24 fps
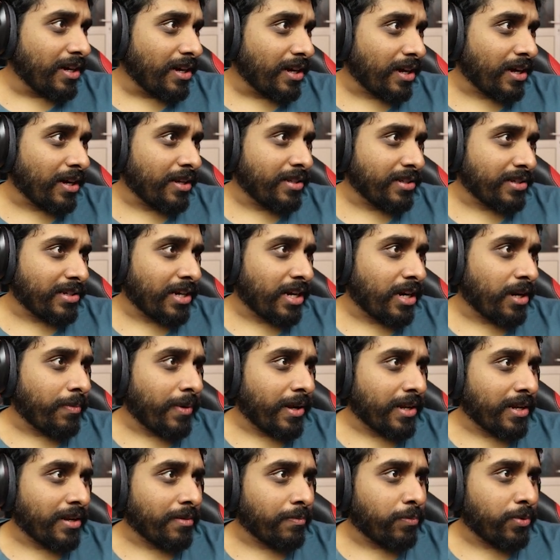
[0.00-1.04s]
Did you hear
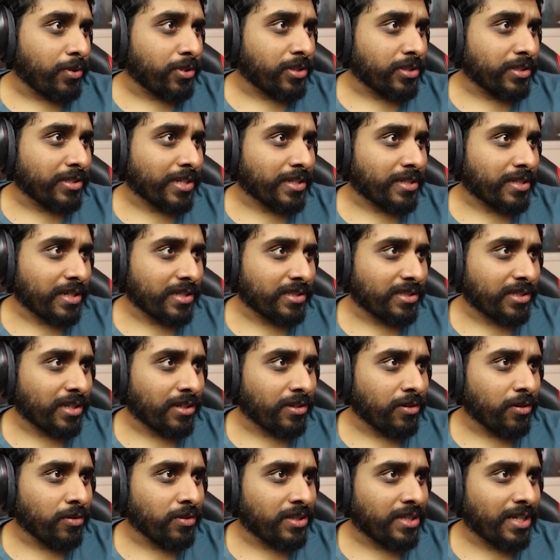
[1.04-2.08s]
about the butcher's
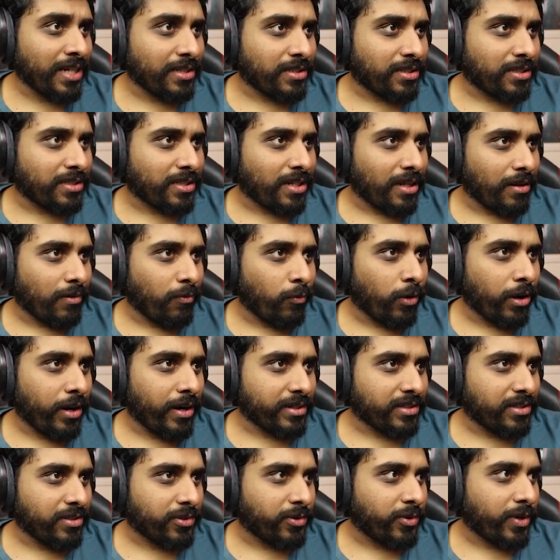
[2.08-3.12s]
assistant who ditched
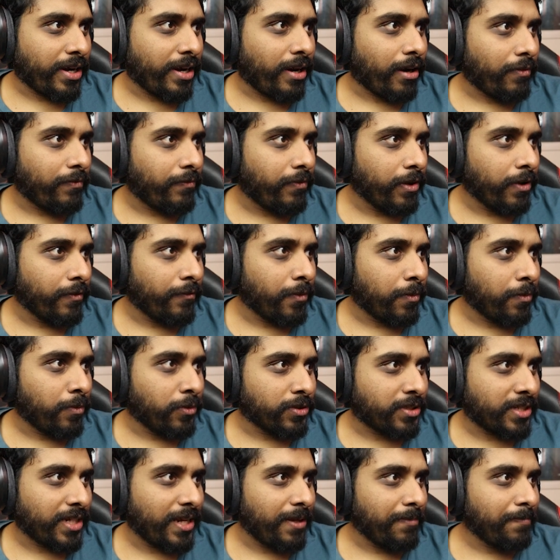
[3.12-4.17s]
work to try out for the football
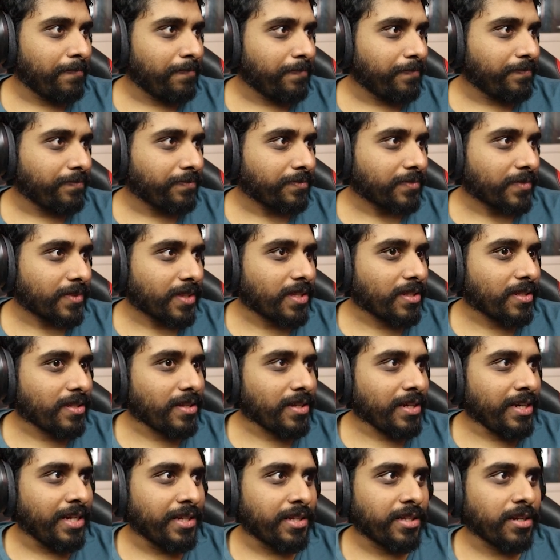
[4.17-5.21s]
team?
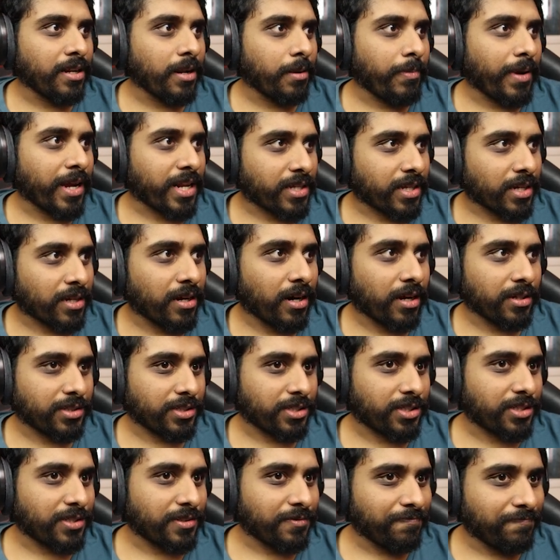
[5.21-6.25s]
He didn't make the
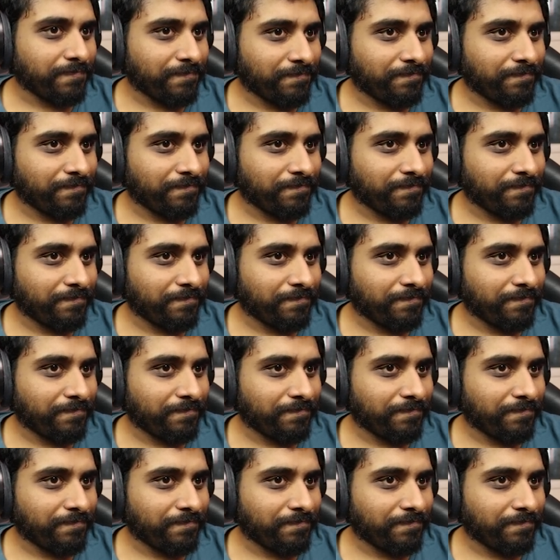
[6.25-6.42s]
cut.